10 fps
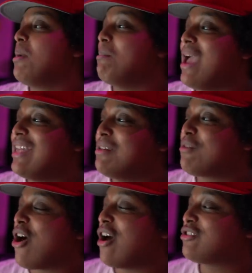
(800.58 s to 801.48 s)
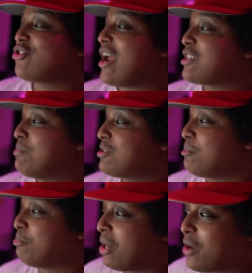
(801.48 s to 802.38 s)
Man, them contracts must
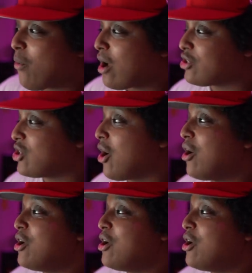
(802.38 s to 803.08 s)
have brainwashed y'all.